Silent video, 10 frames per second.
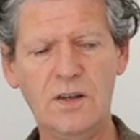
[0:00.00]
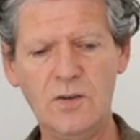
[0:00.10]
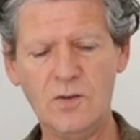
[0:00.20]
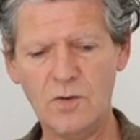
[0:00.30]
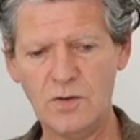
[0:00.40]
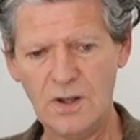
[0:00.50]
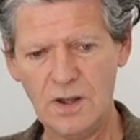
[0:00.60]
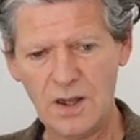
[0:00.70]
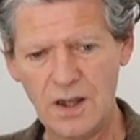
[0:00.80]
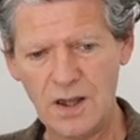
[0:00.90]
No,
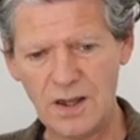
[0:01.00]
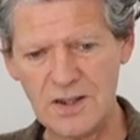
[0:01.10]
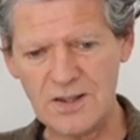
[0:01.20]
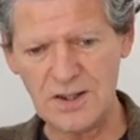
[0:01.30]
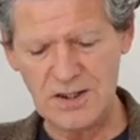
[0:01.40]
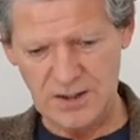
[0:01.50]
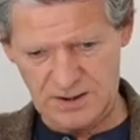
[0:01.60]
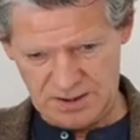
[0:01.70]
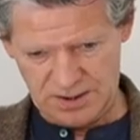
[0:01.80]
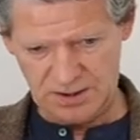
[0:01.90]
it's
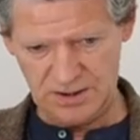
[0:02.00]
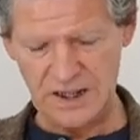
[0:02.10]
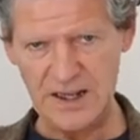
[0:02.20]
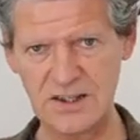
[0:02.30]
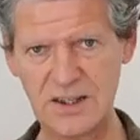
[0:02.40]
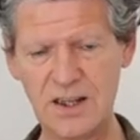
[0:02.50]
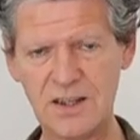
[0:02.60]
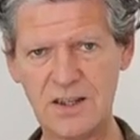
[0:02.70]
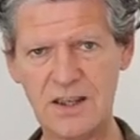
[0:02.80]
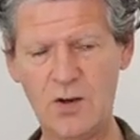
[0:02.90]
let's get
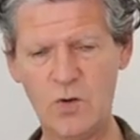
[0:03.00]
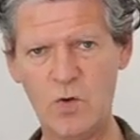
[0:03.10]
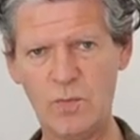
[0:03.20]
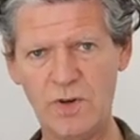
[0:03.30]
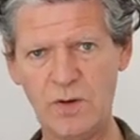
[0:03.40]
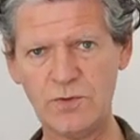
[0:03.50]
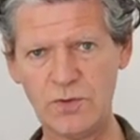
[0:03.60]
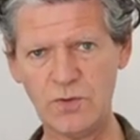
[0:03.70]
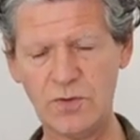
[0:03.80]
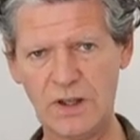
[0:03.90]
into that, open up
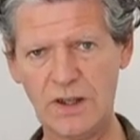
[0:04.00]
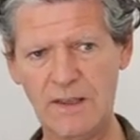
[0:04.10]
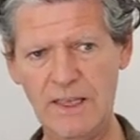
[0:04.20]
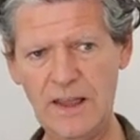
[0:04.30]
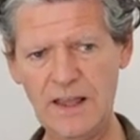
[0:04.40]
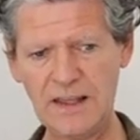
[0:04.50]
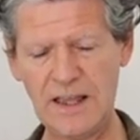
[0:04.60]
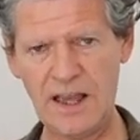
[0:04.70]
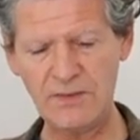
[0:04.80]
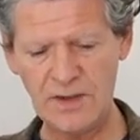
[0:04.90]
to that,
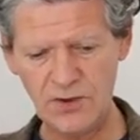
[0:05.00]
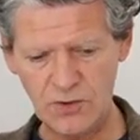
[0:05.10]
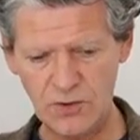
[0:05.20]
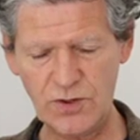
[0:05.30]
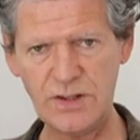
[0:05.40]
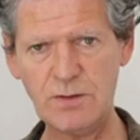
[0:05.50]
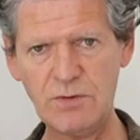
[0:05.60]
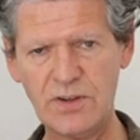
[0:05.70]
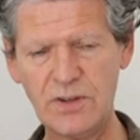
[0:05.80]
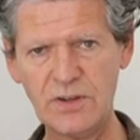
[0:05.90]
have that unity
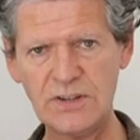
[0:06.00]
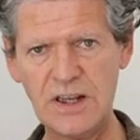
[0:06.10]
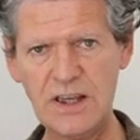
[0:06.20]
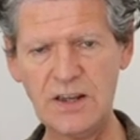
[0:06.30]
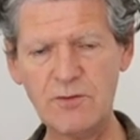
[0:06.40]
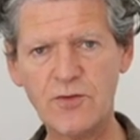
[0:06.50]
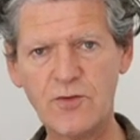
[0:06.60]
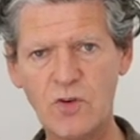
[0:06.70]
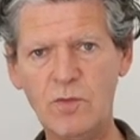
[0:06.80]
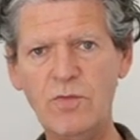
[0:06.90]
with others, then
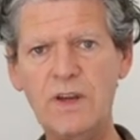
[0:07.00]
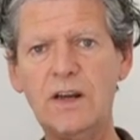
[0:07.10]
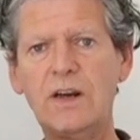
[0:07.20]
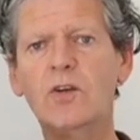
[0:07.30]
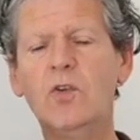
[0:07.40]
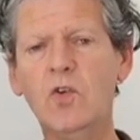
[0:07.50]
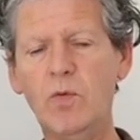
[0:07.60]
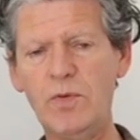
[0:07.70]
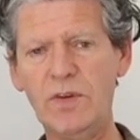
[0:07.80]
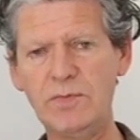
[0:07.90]
from there
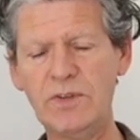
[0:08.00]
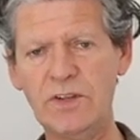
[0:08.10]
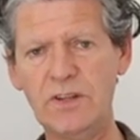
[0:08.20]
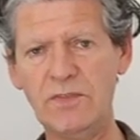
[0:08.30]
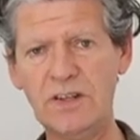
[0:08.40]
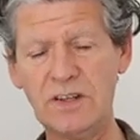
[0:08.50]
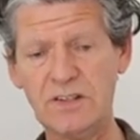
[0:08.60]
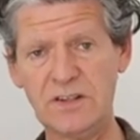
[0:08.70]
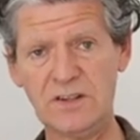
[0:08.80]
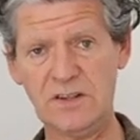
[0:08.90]
open up to the divine,
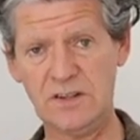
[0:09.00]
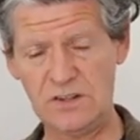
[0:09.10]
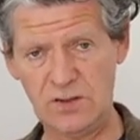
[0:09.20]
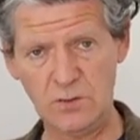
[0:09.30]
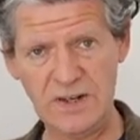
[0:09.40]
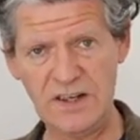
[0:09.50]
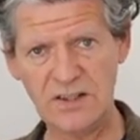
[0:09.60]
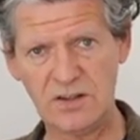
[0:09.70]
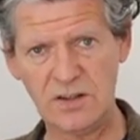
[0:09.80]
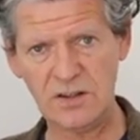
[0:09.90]
because there's a way
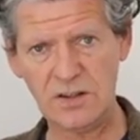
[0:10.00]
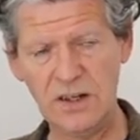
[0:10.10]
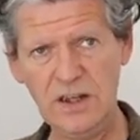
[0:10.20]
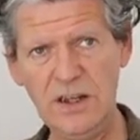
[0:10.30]
it's done.